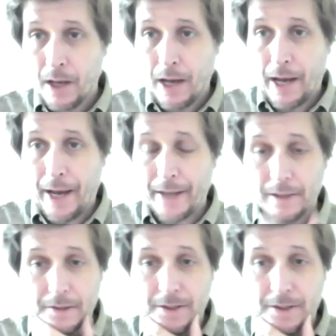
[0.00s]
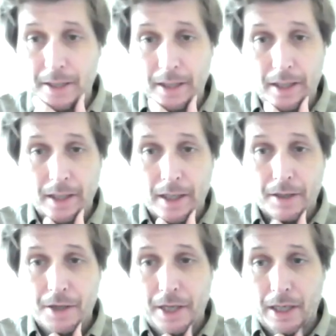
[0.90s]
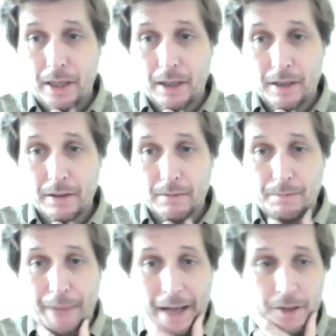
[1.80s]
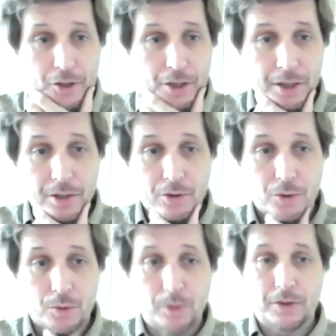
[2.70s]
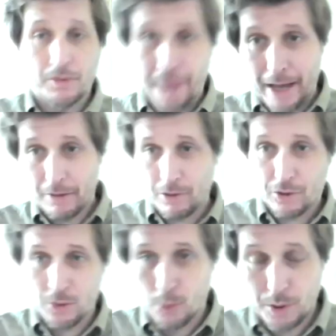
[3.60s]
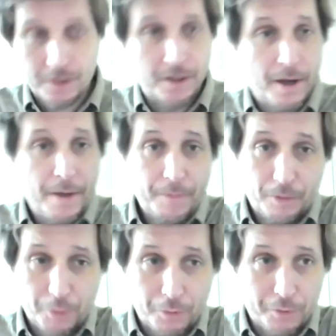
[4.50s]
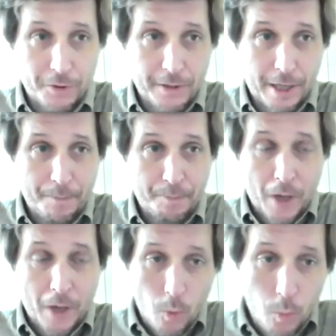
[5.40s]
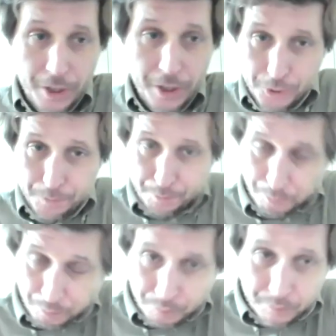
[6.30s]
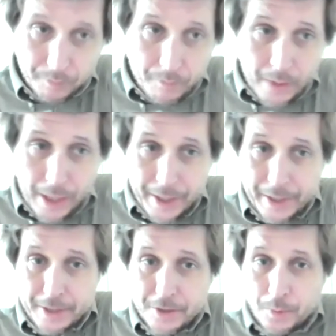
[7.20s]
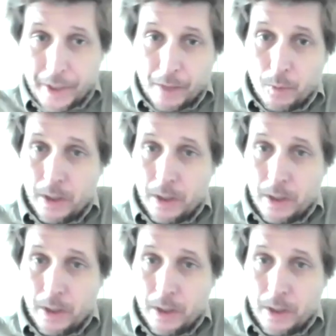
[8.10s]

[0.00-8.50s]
and study the balance sheet tool sort of at the source for the first time. What we do is we've